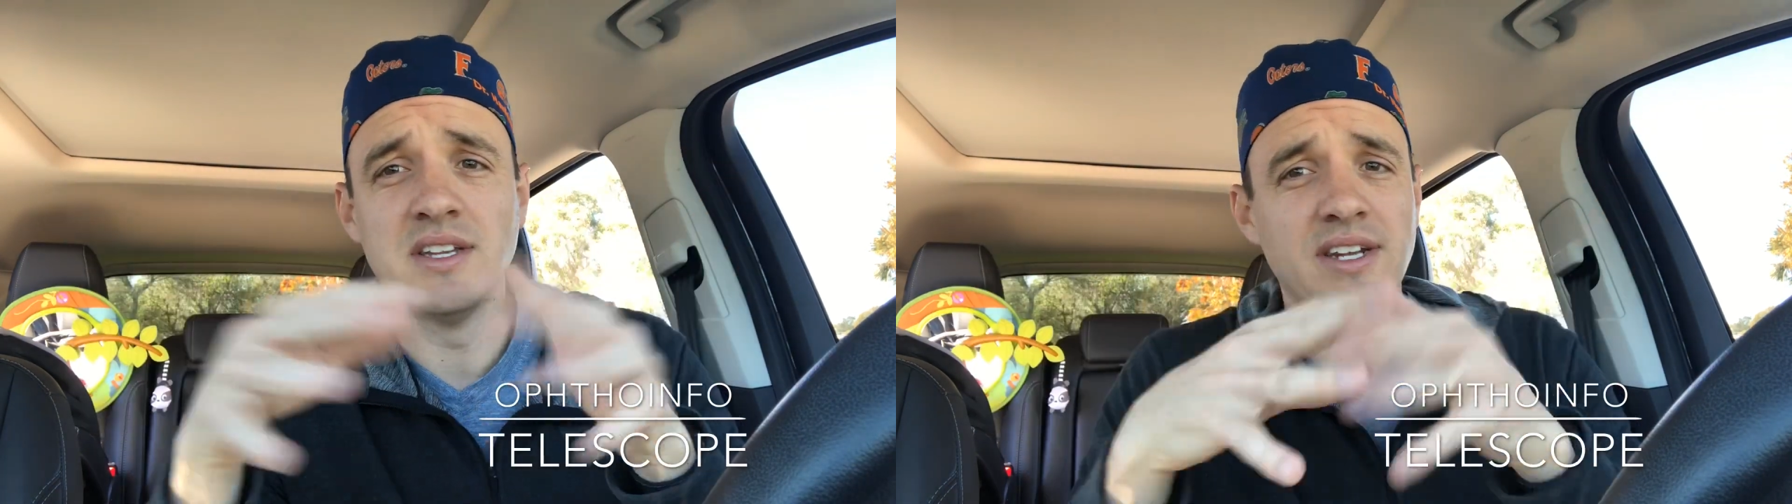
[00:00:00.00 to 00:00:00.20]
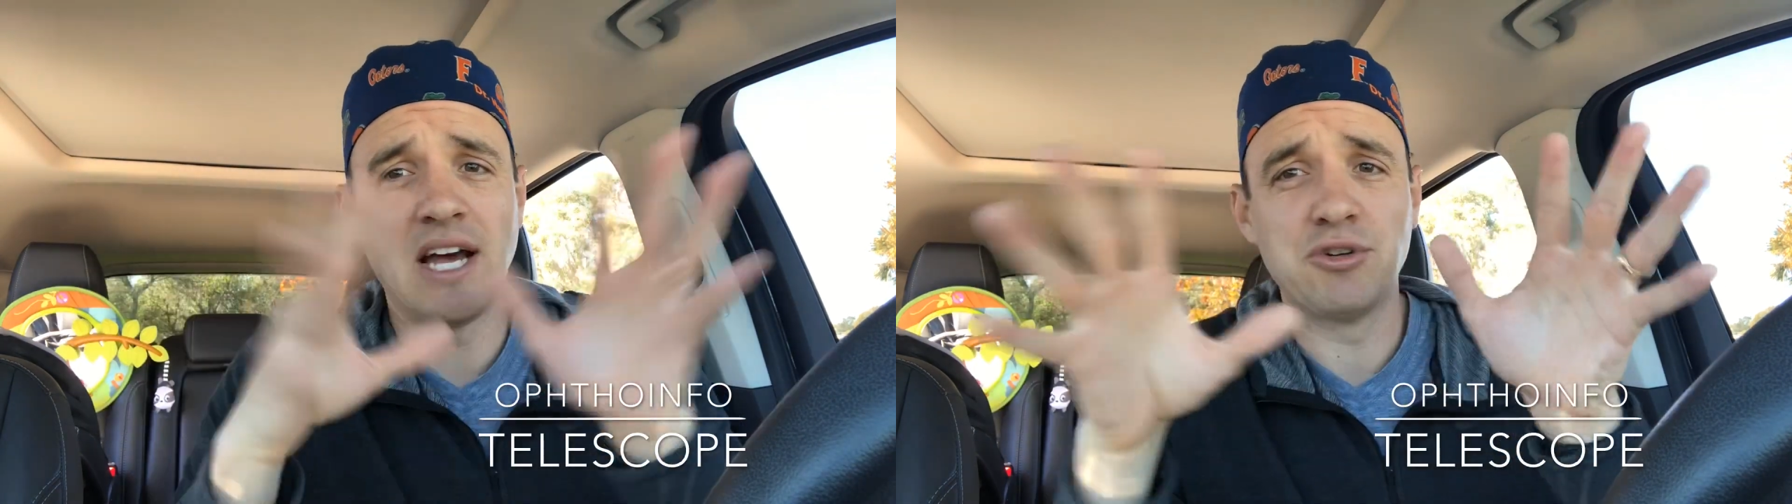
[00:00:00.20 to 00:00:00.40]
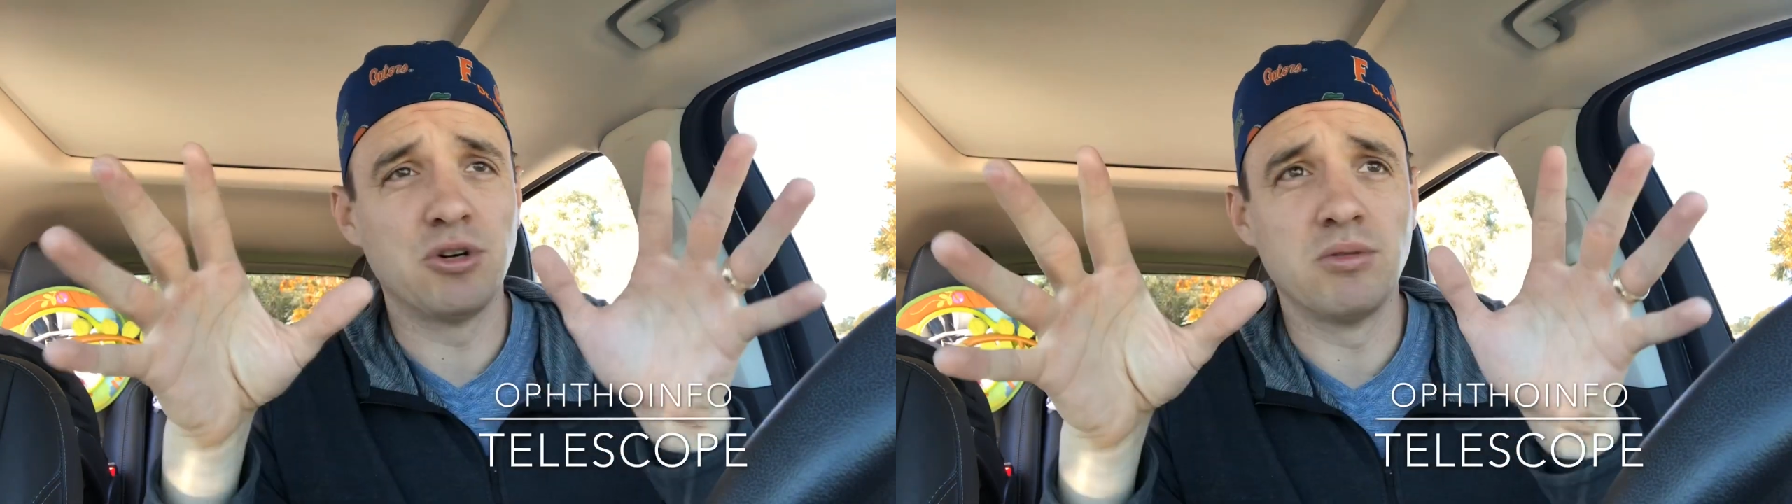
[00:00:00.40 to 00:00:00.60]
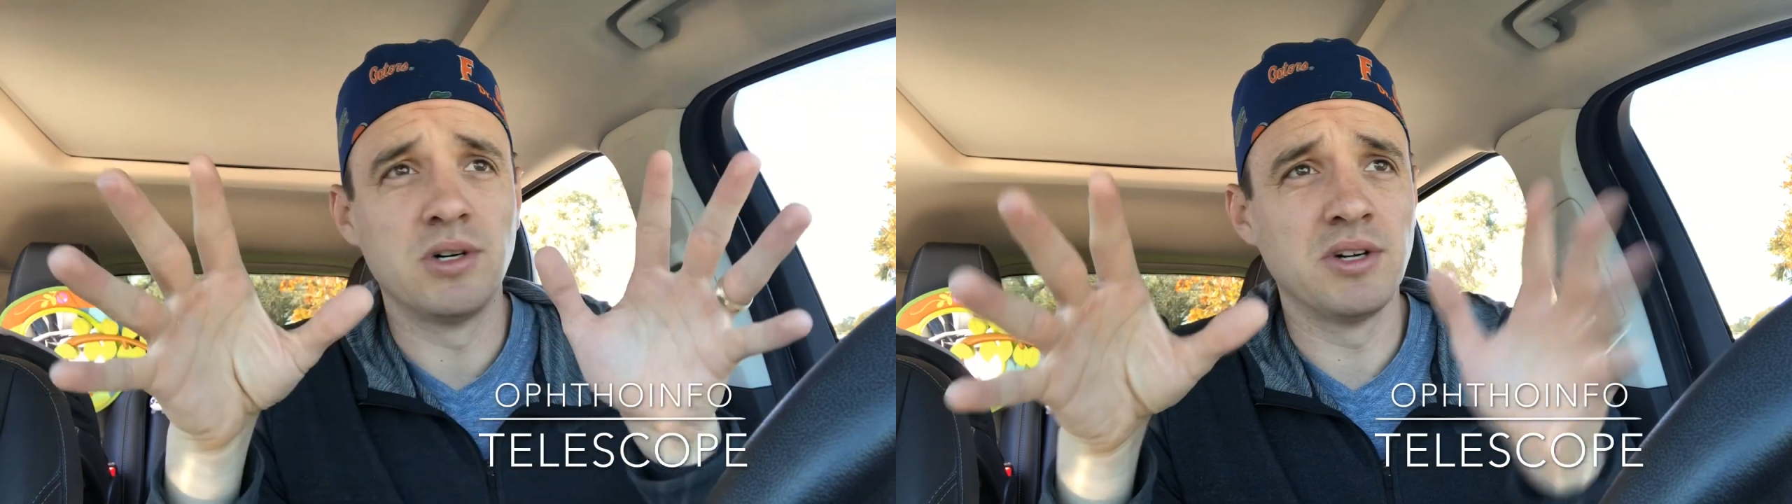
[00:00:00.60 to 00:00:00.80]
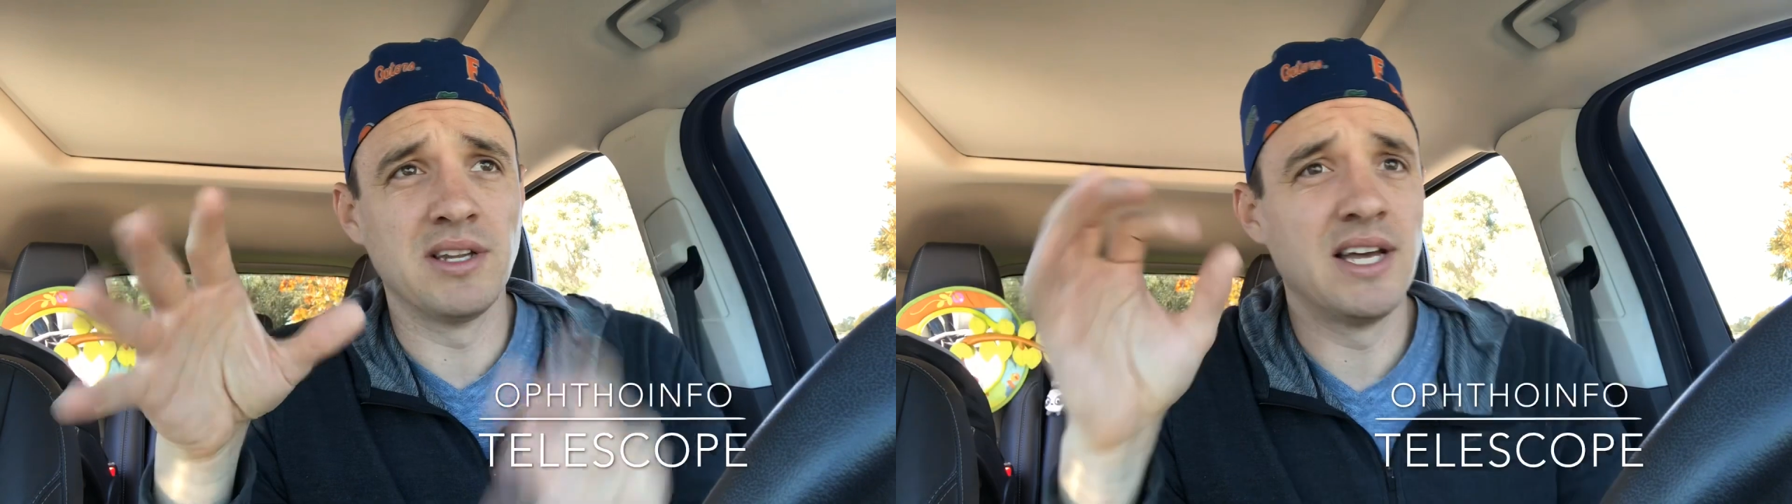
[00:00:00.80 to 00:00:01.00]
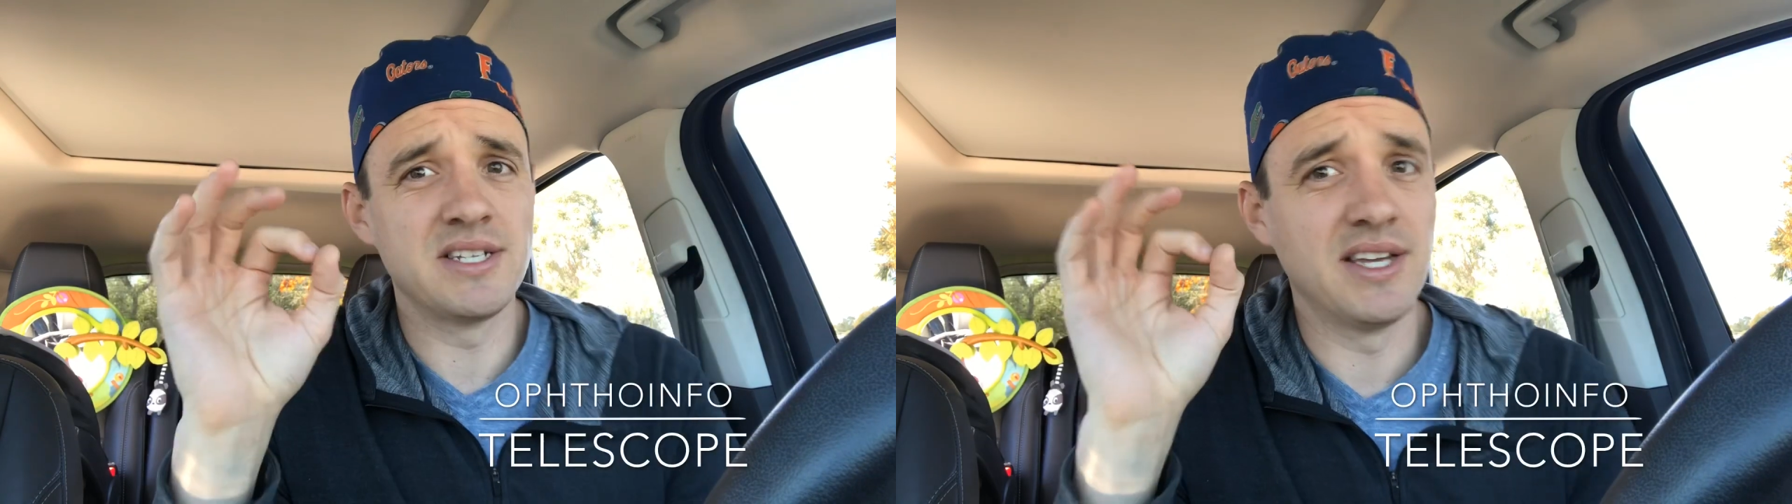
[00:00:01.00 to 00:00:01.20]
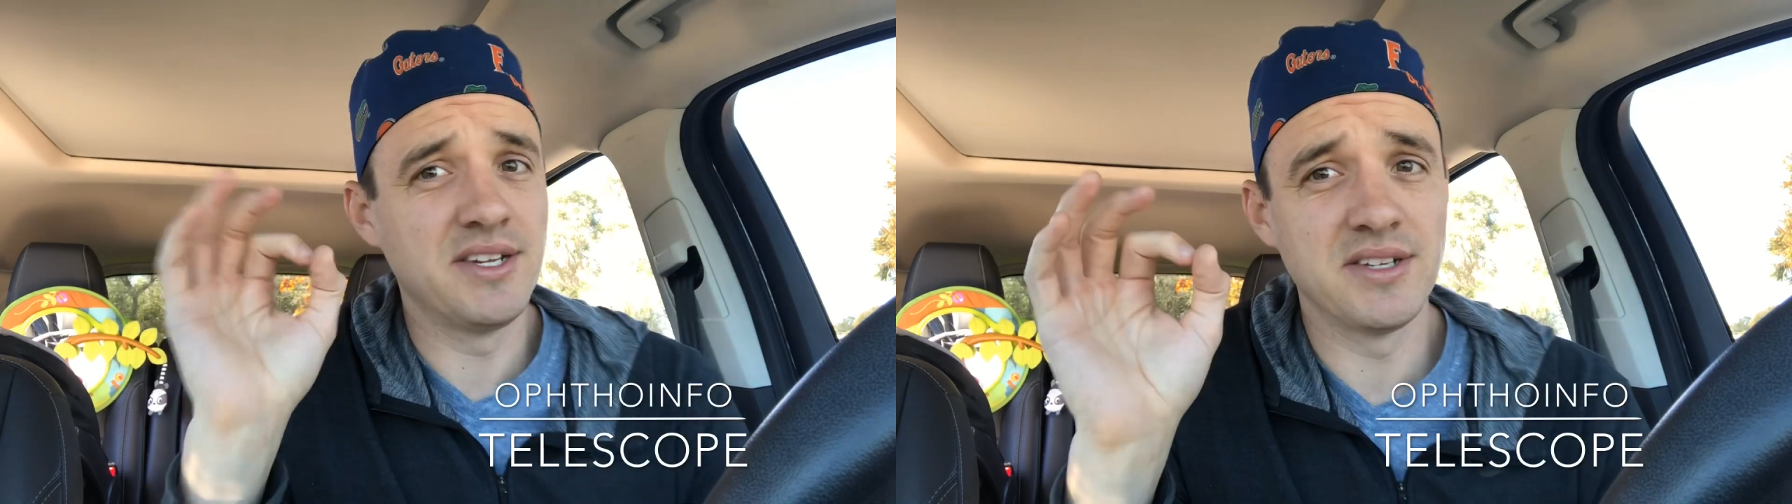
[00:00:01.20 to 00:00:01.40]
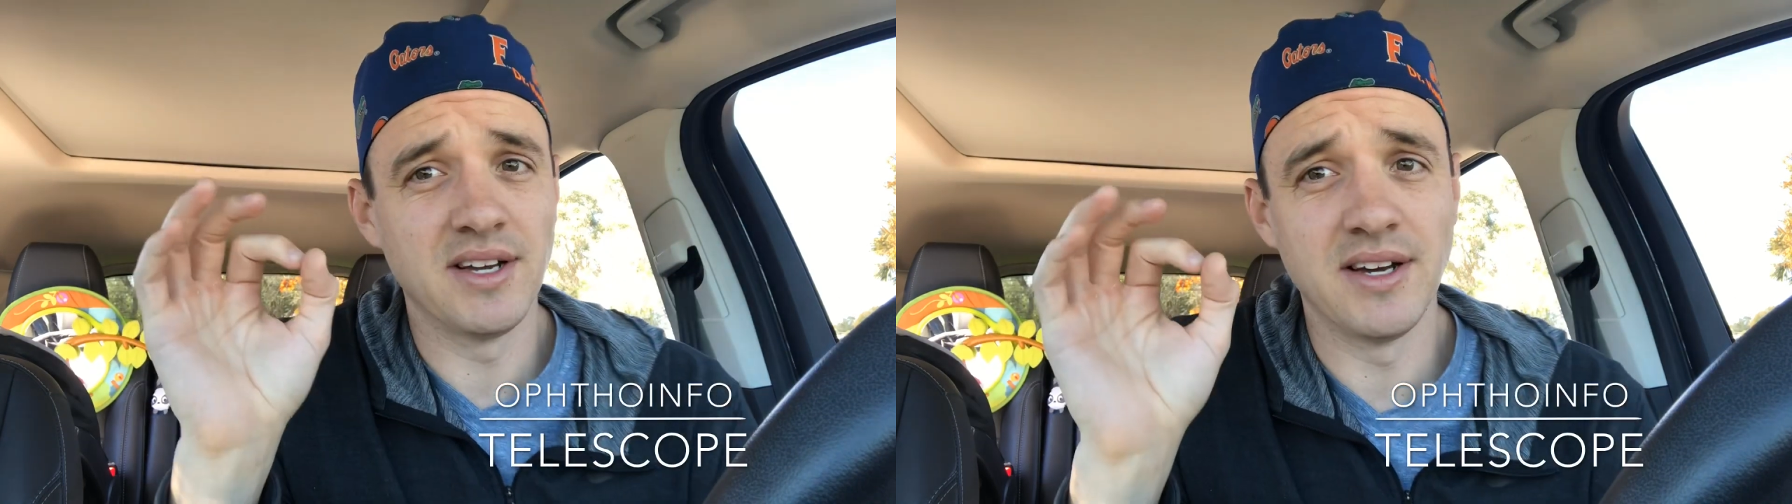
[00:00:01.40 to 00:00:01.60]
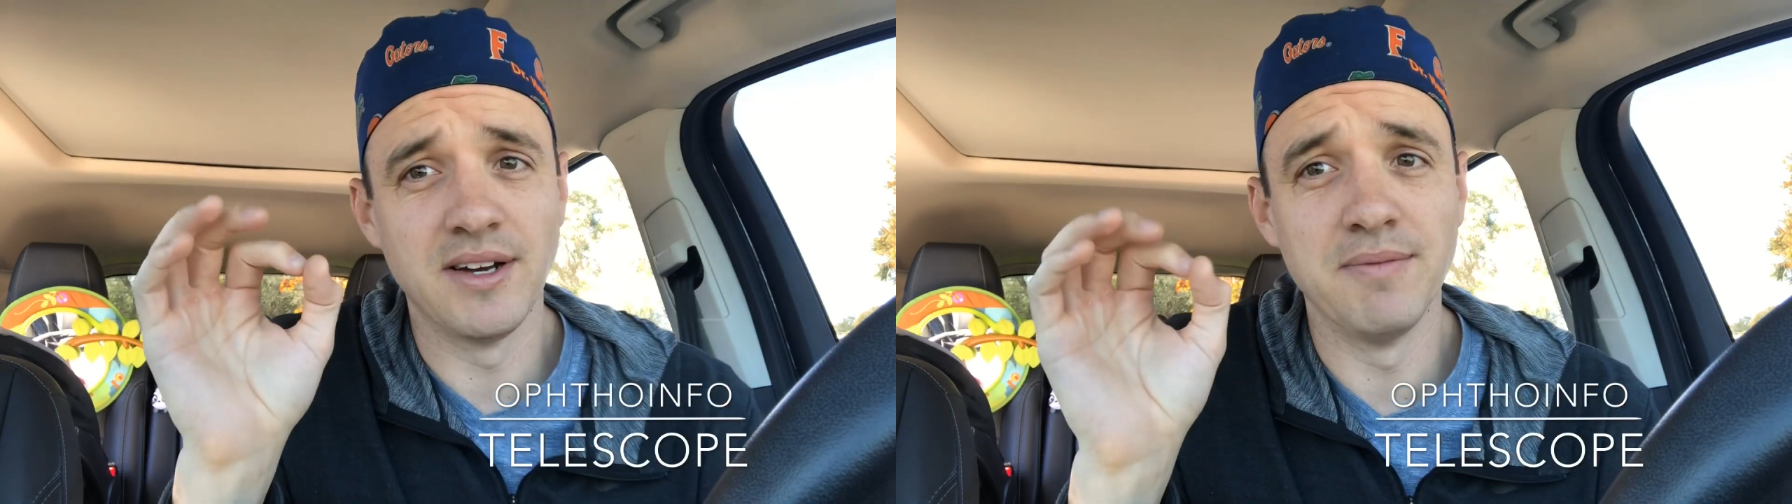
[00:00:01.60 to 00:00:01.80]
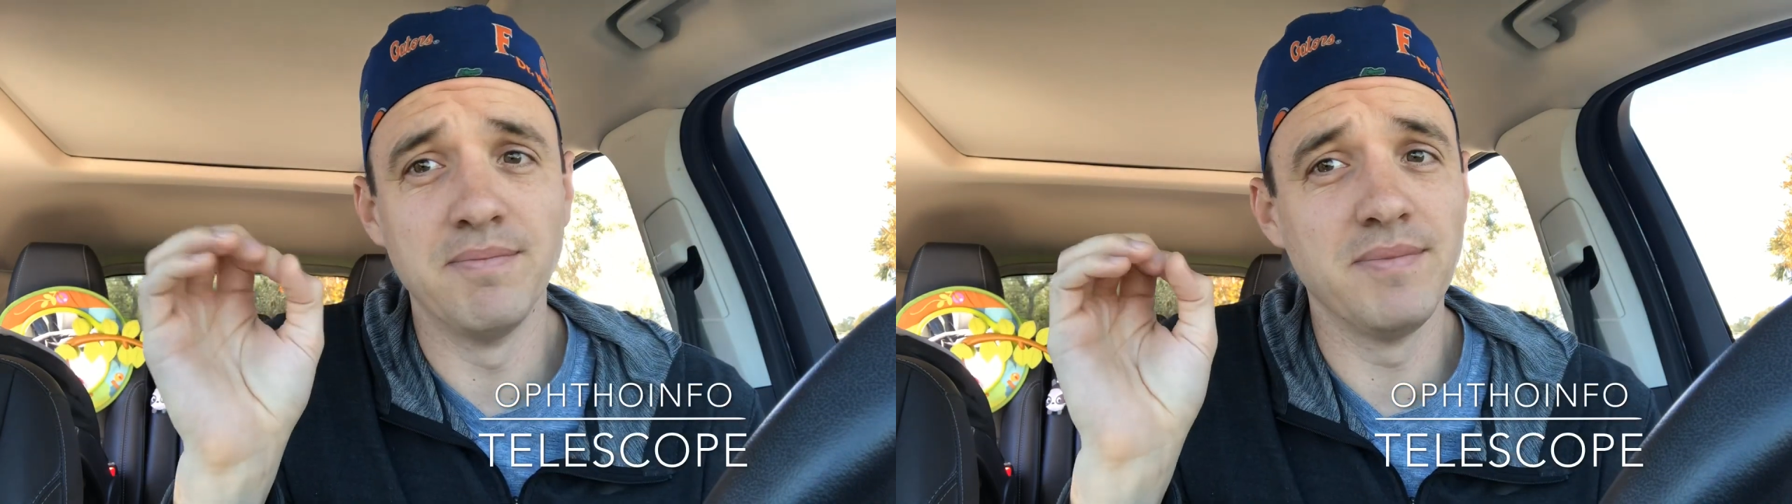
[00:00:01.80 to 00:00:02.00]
in the natural world unless it hits a